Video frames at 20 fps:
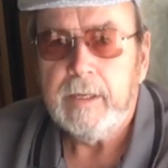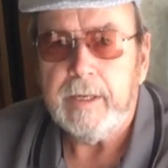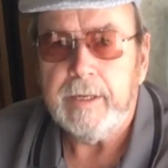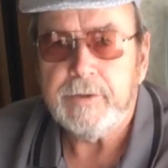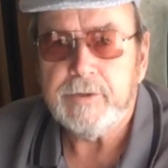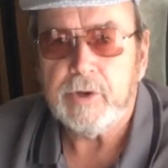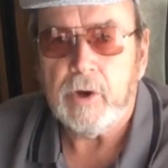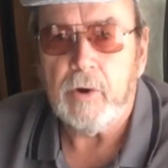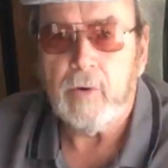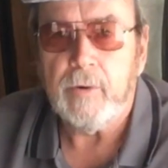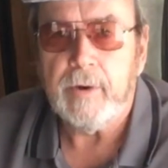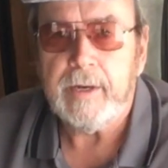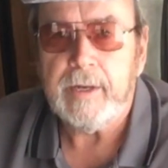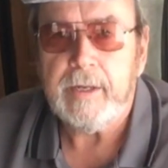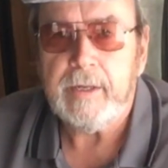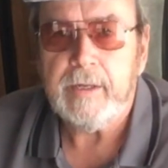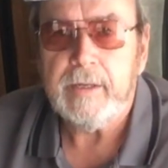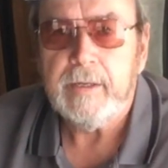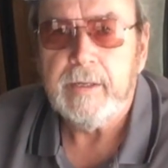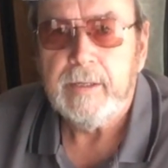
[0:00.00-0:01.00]
it's
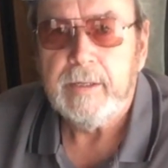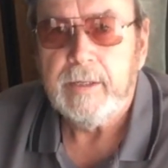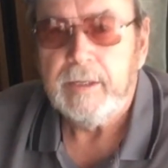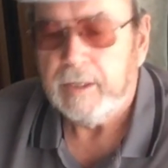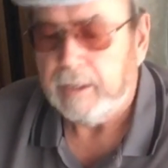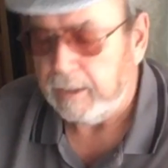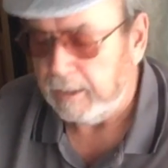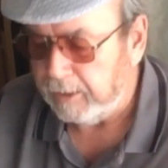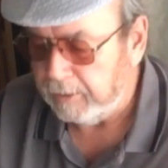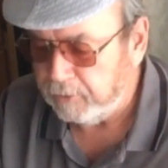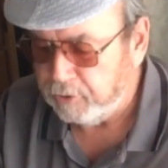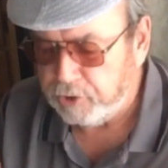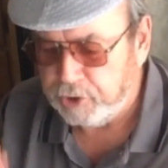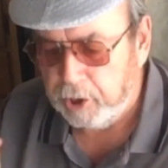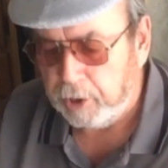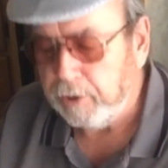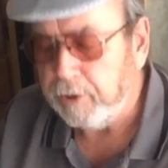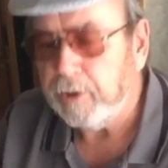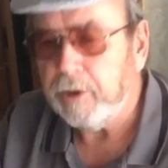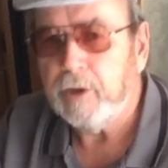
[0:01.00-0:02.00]
already
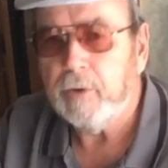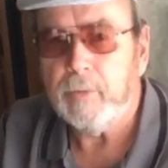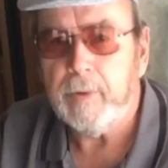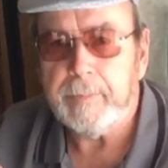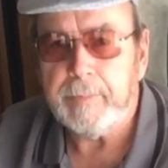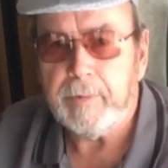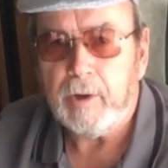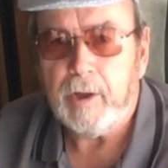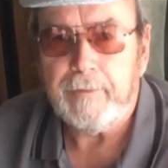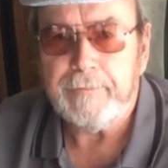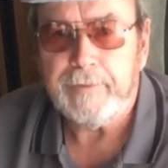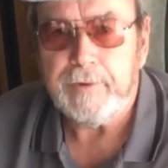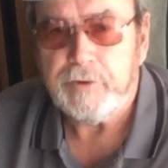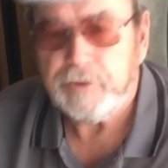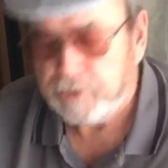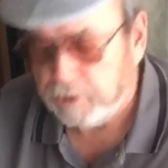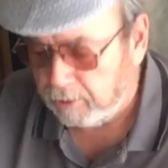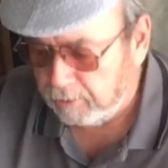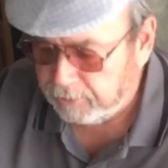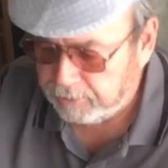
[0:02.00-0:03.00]
chunked. You can rip it off in
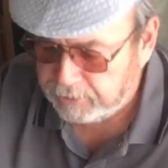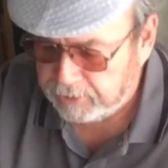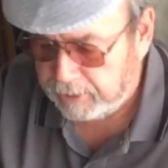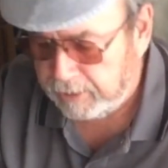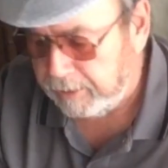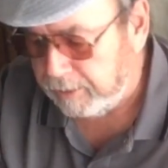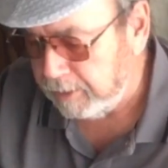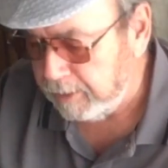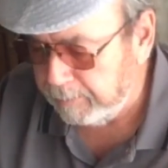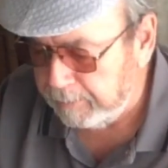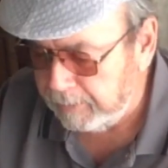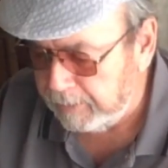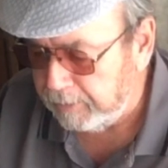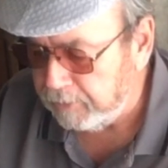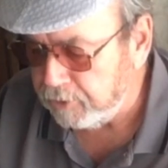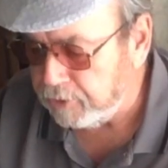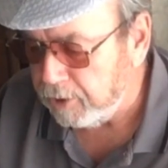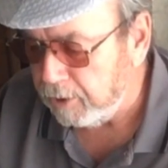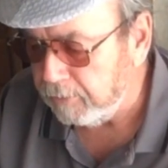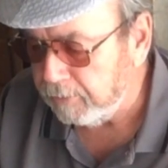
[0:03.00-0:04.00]
chunks and then dip it
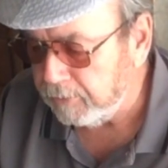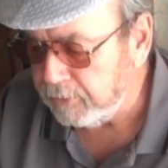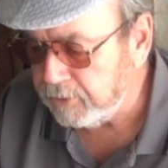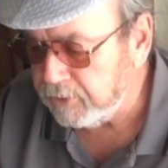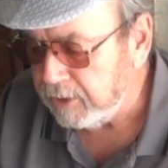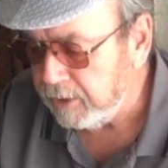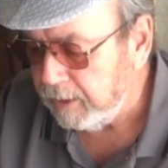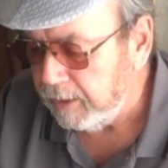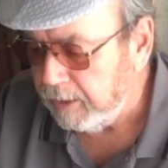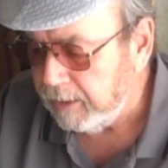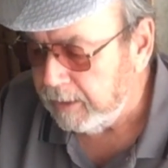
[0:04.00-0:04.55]
in chunks.